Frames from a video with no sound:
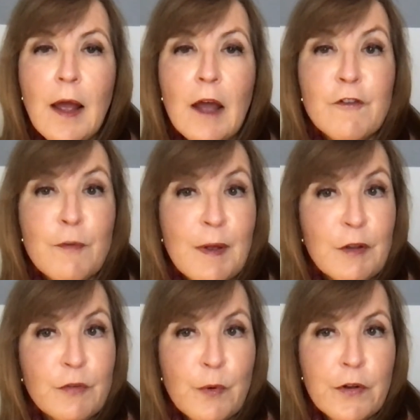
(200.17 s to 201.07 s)
And from
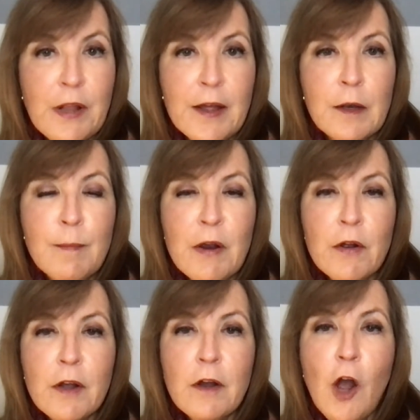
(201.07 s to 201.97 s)
elsewhere in Latin
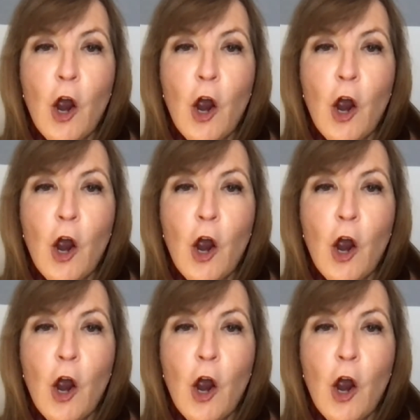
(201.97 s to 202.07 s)
America,